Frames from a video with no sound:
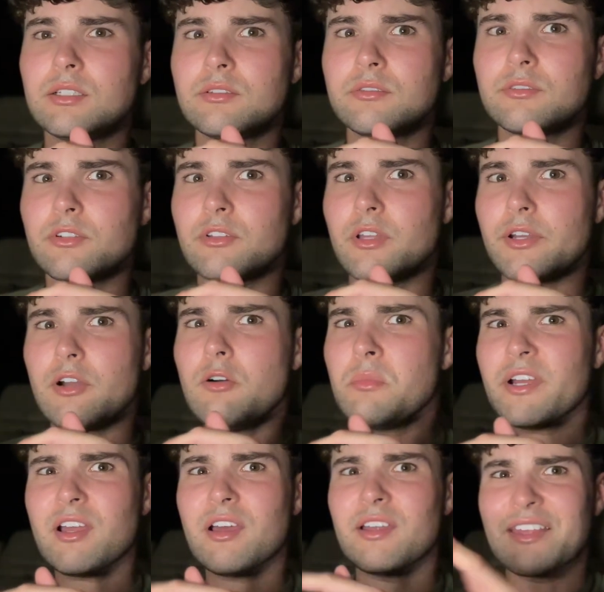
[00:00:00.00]
you're like, oh my
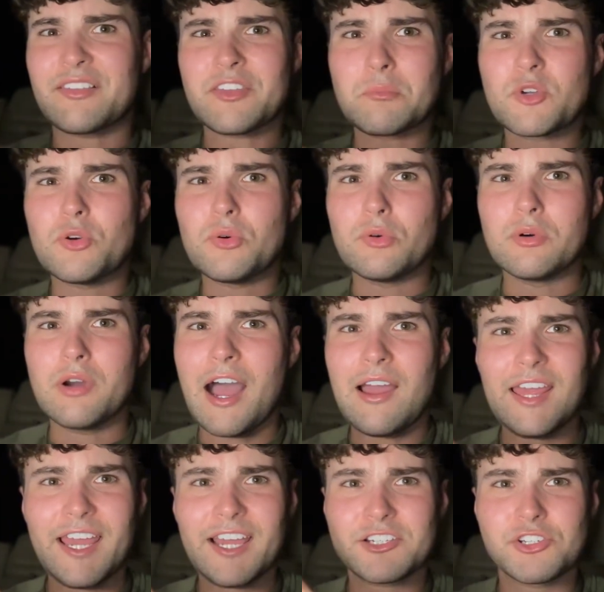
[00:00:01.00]
God, they seem cool.
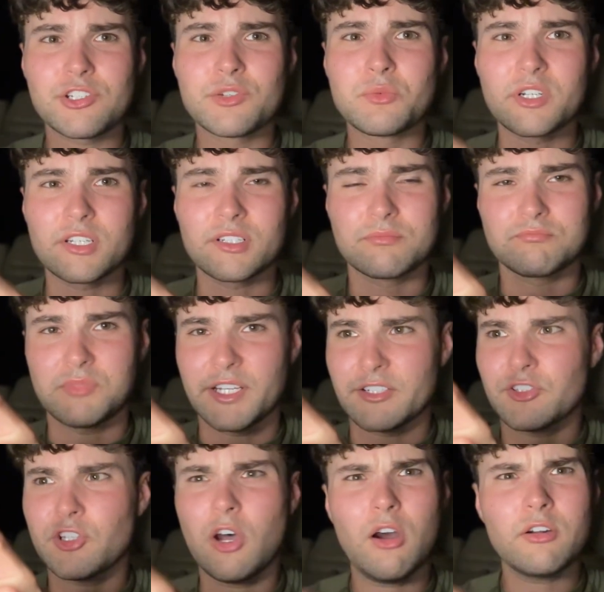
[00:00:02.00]
I actually want to like
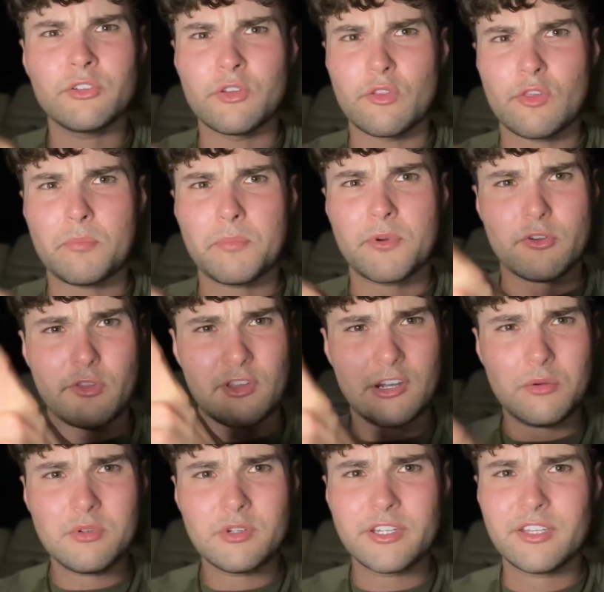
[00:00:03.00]
talk to this person. I
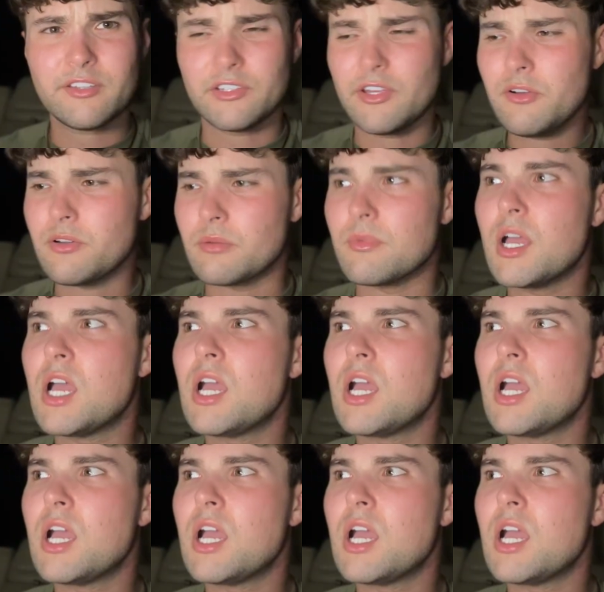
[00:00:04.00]
want to get to know them.